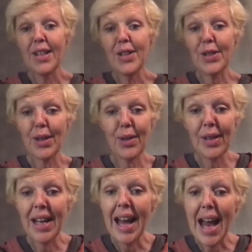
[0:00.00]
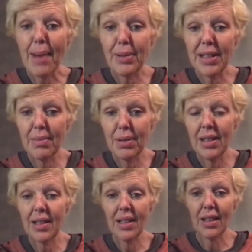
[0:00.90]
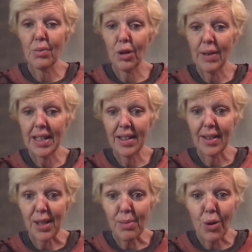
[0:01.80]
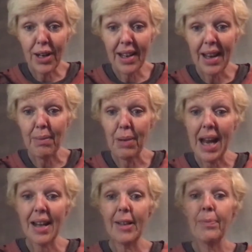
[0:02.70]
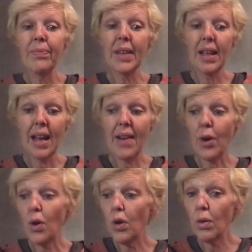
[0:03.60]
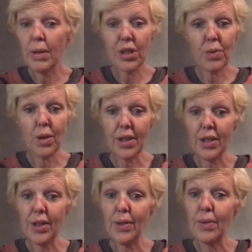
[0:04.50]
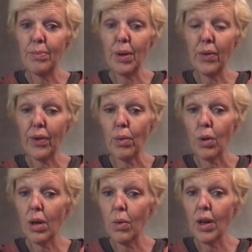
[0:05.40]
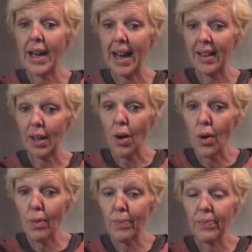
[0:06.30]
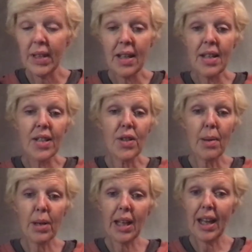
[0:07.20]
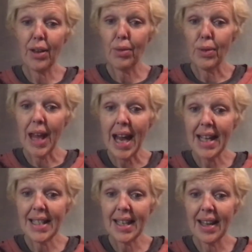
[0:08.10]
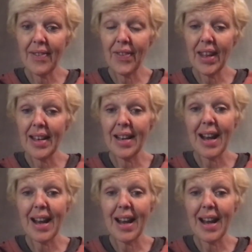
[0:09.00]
So happy to be a little more rested this morning and back. Have a whole bunch of work to do, both for work and at home. So I'm going to get through that, and then